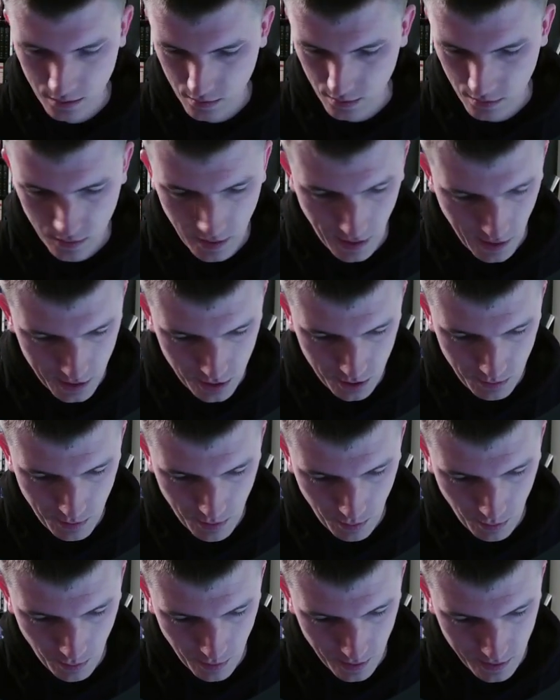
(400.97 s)
that should be
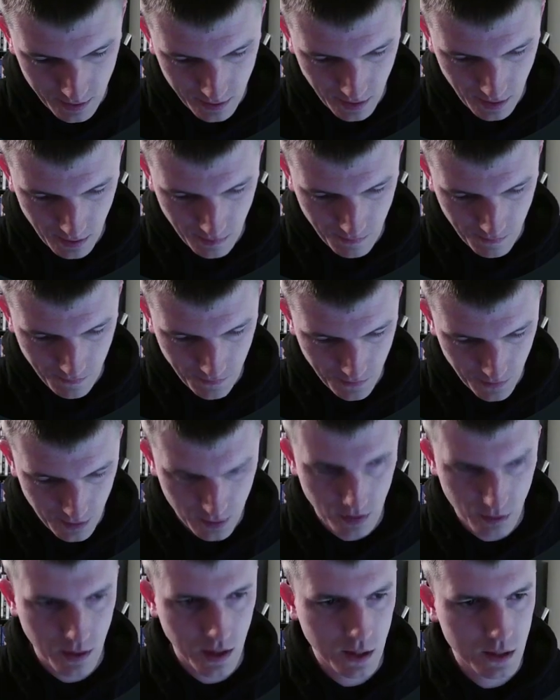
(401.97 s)
what we see. So
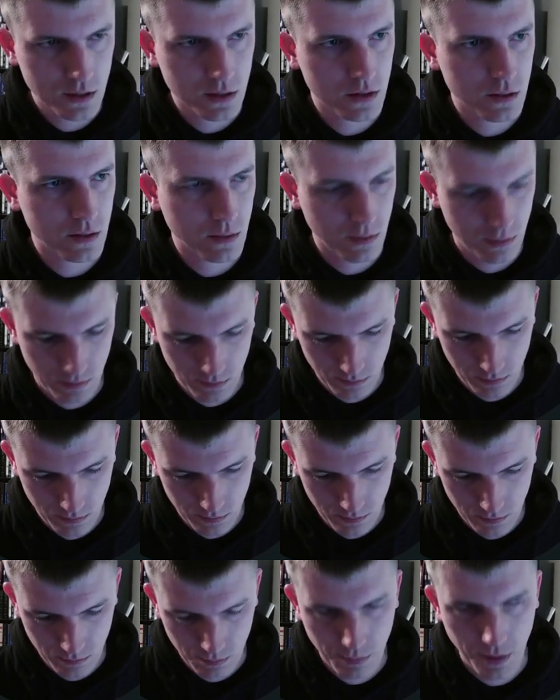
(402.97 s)
let's
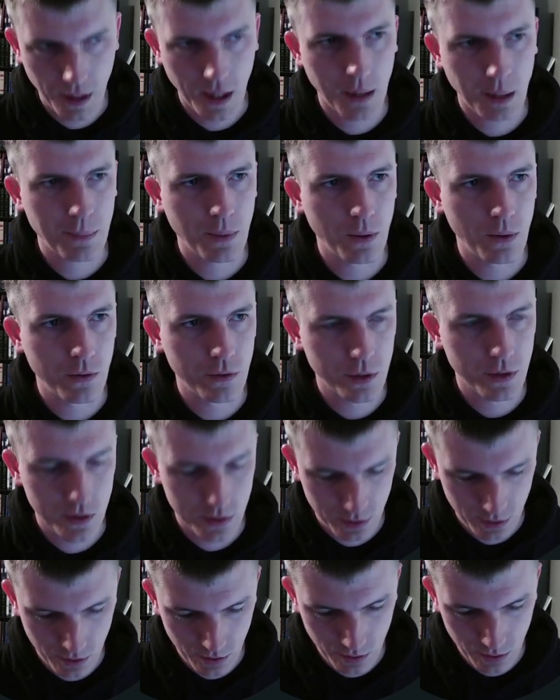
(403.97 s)
pop over
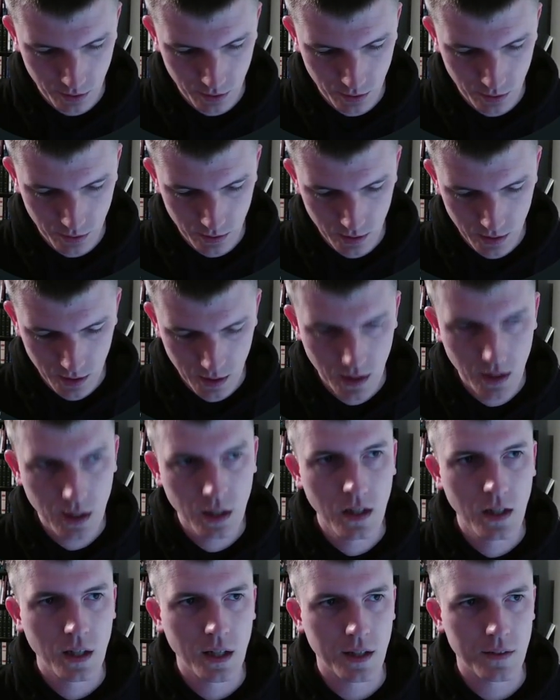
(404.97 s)
to
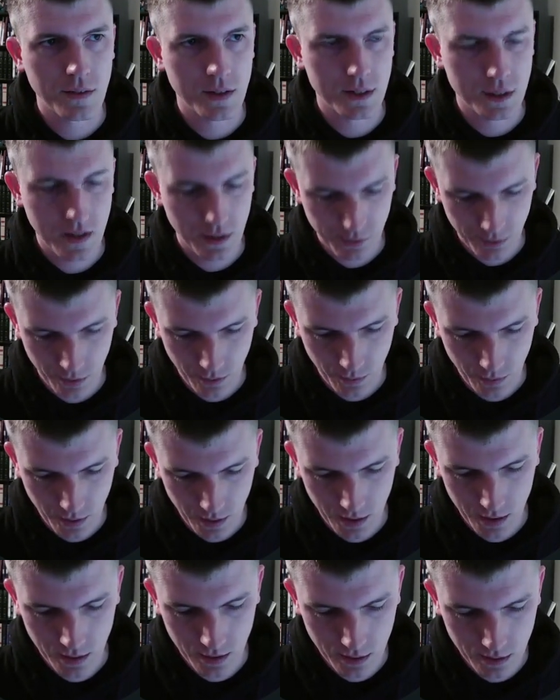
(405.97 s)
a different
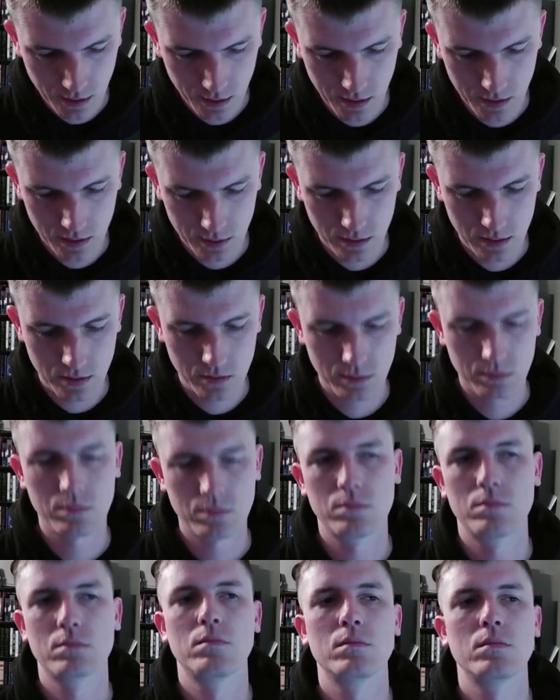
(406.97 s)
one. It's
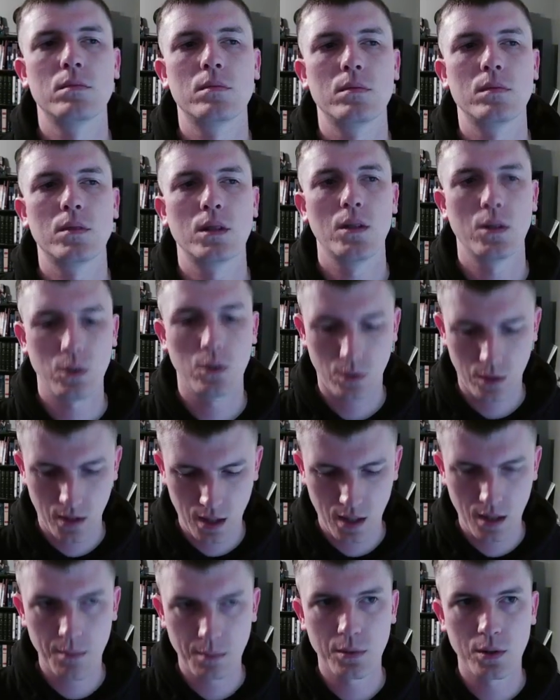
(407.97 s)

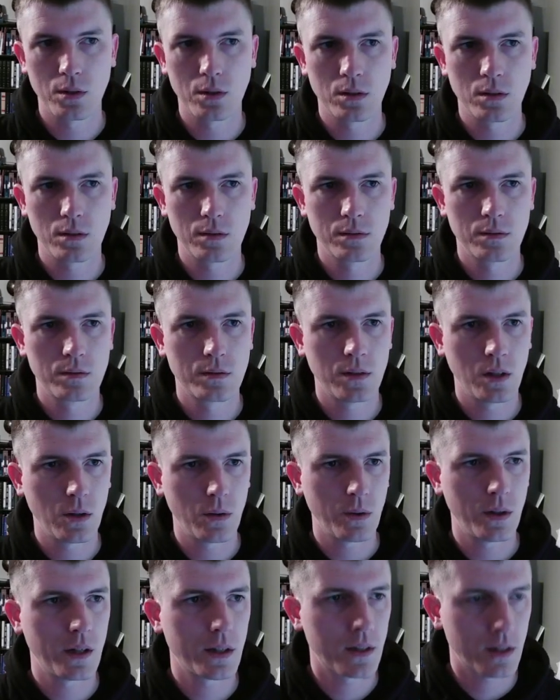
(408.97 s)
OCaml
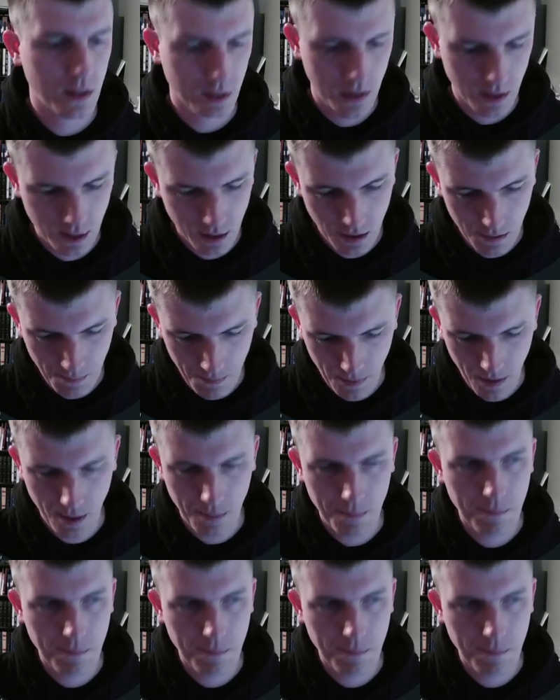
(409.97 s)
OAuth client. Yeah.